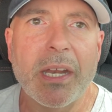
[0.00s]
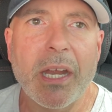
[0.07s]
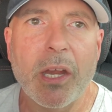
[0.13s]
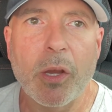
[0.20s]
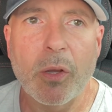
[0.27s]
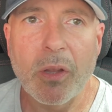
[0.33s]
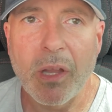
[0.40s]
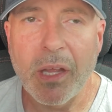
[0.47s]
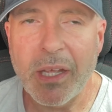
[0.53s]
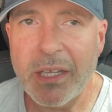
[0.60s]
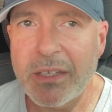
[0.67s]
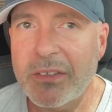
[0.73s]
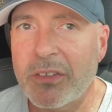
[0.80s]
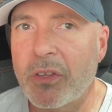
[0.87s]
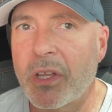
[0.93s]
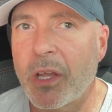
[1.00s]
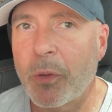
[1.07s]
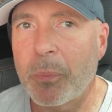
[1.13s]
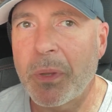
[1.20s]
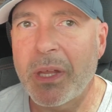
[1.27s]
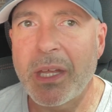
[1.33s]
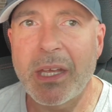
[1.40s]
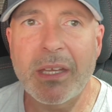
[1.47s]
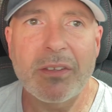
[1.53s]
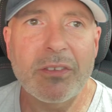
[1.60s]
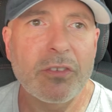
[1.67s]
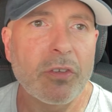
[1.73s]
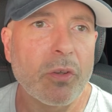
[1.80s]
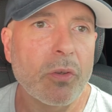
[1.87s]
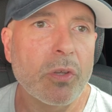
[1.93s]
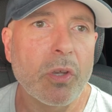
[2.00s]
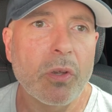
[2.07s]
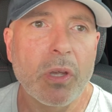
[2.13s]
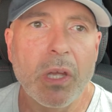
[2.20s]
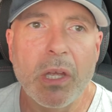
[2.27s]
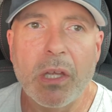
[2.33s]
airlines, airplanes, your